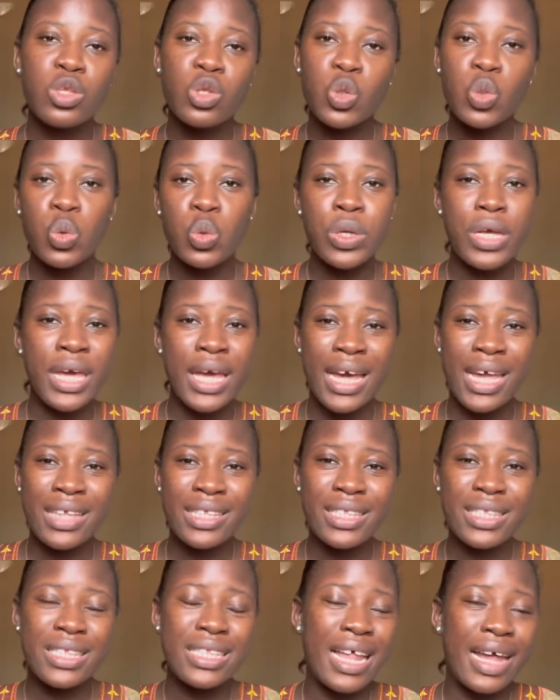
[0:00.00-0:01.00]
2 years,
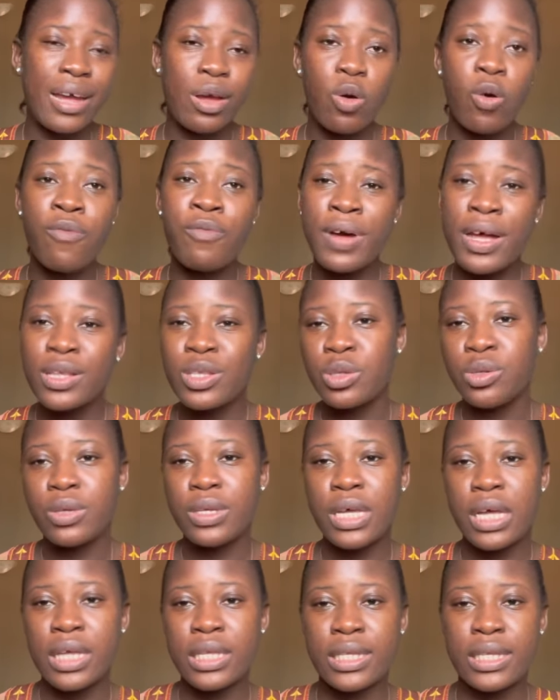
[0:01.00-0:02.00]
like over 2
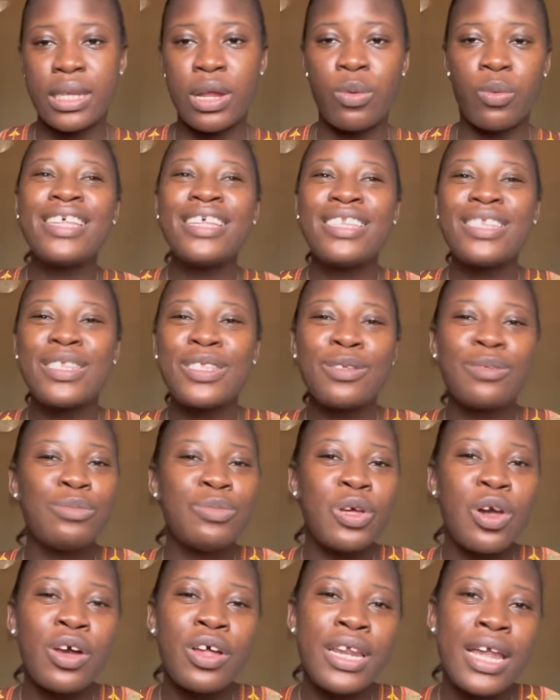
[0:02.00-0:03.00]
years now. To be
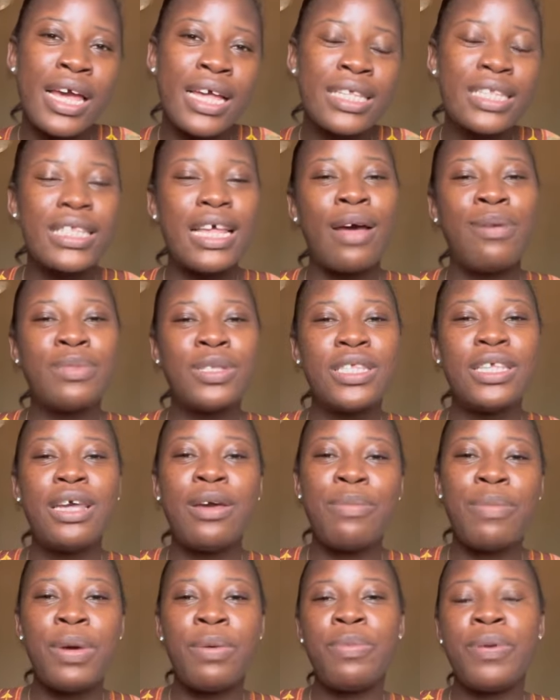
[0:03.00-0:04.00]
honest, I'm still a
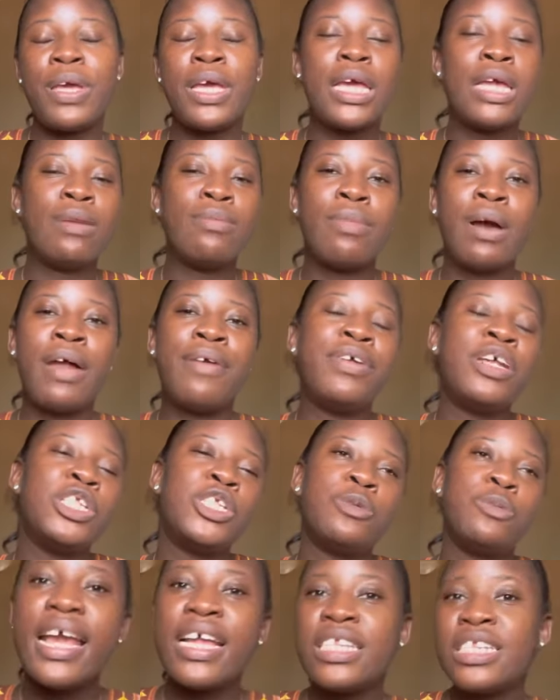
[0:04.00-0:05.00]
baby in marriage.
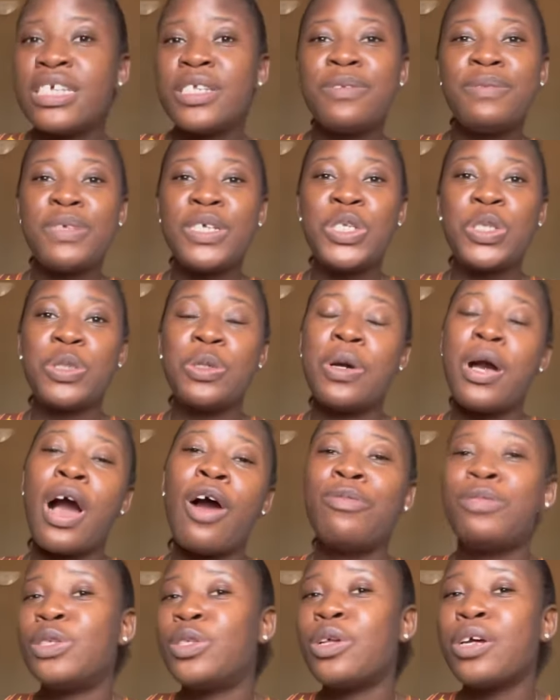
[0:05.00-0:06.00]
In this video, I'll
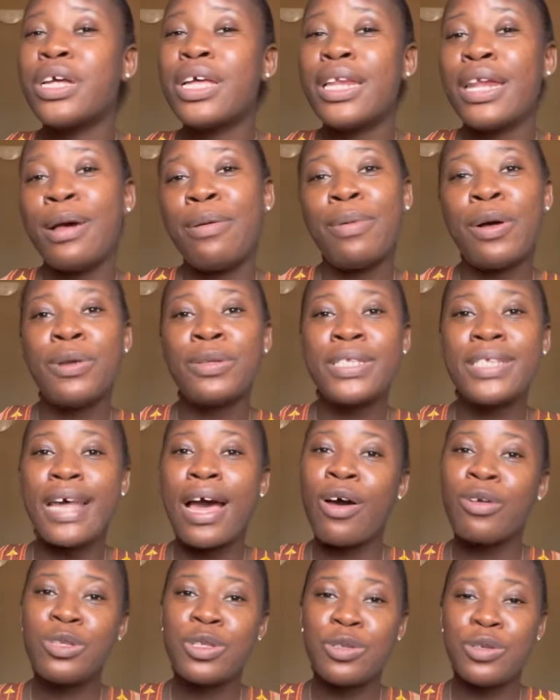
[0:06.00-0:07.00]
be talking about
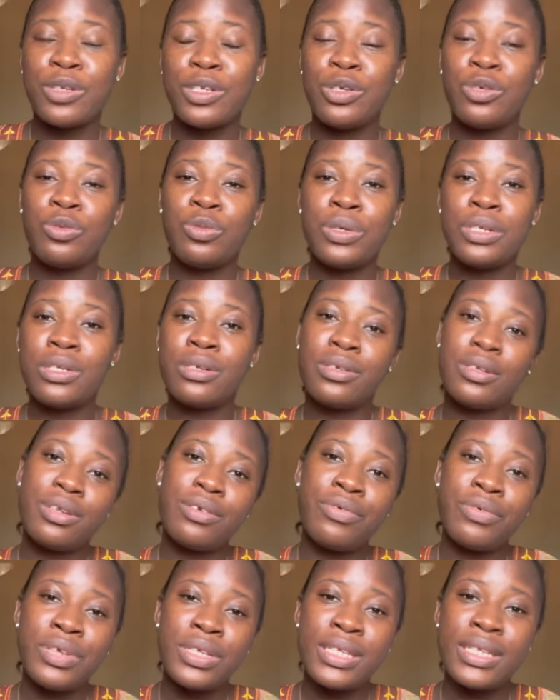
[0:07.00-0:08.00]
how to deal with
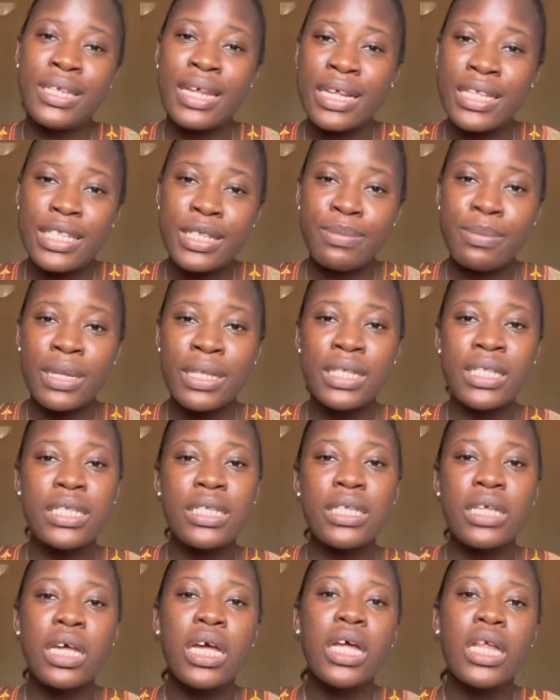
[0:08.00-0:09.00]
resentment.
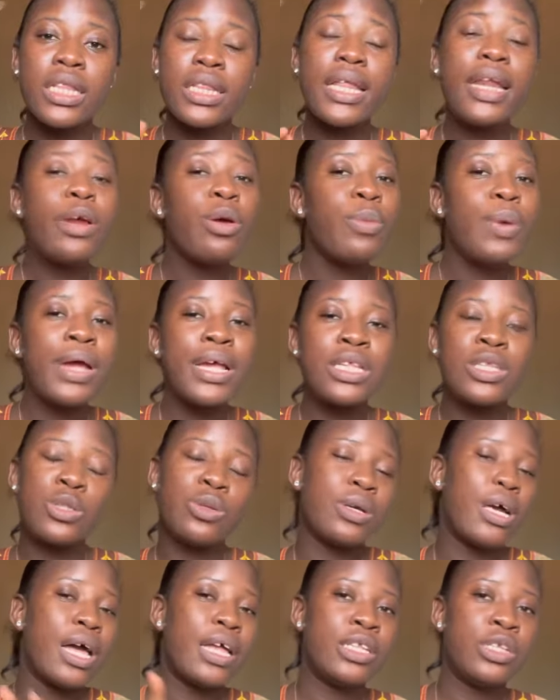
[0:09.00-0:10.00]
Three ways you
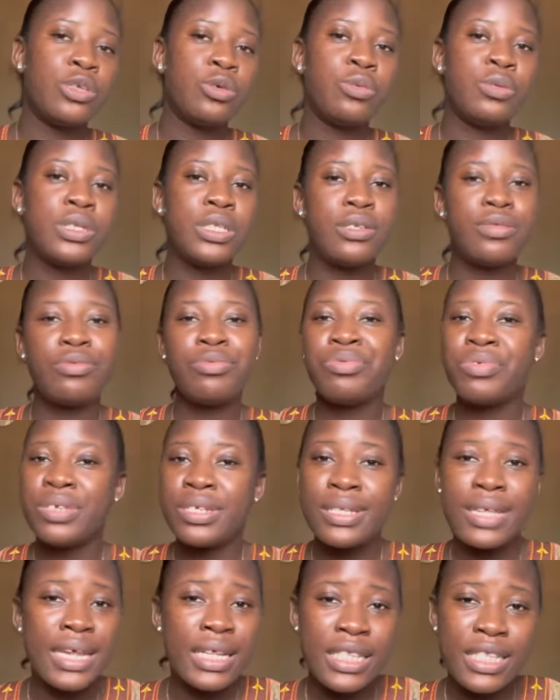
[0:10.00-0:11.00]
can deal with
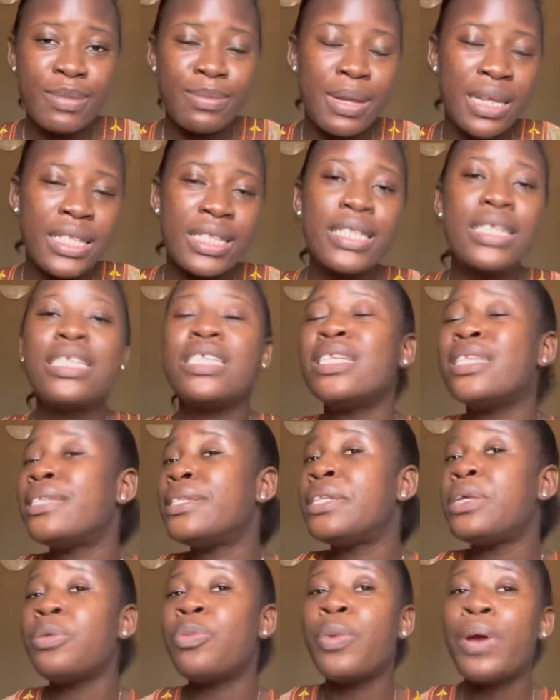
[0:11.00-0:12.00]
resentment.
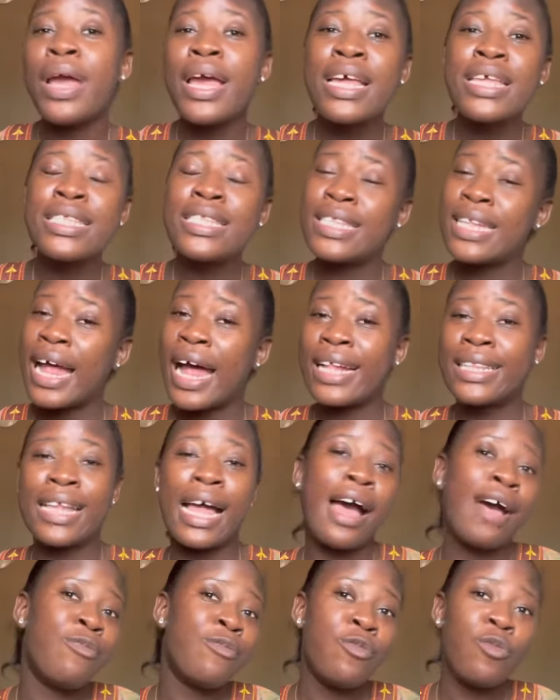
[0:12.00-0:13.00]
The ways that
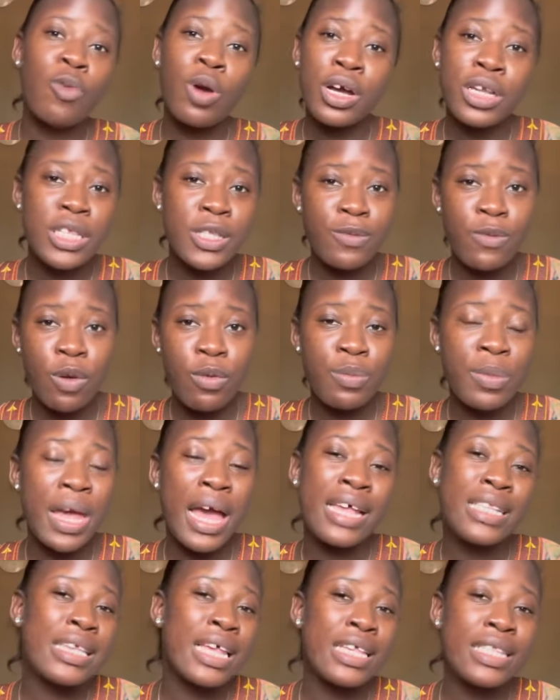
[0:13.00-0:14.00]
have worked for me,
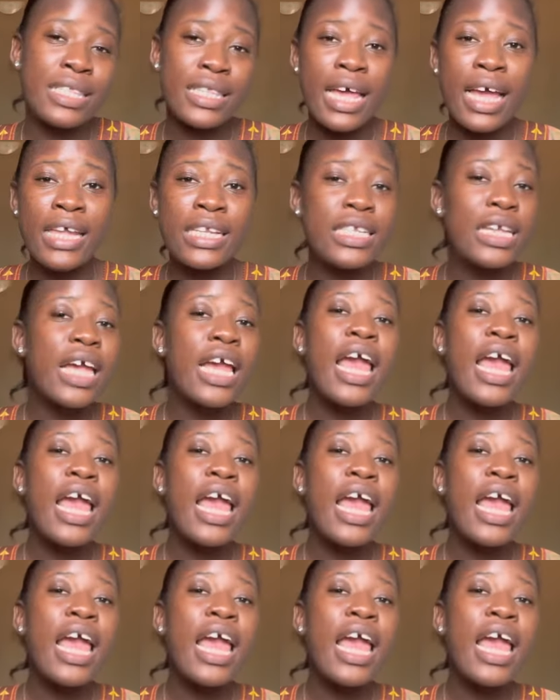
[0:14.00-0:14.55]
as I said,